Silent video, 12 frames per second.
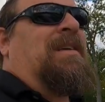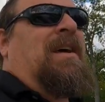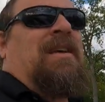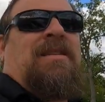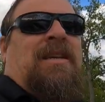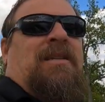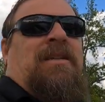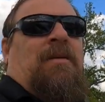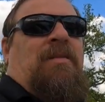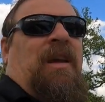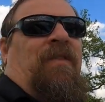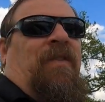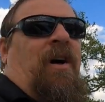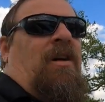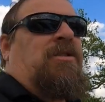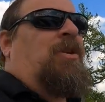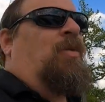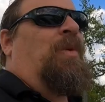to system
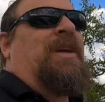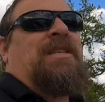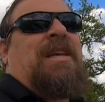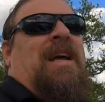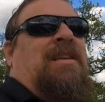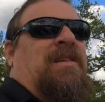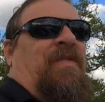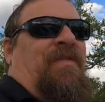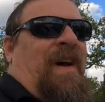defaults or reset to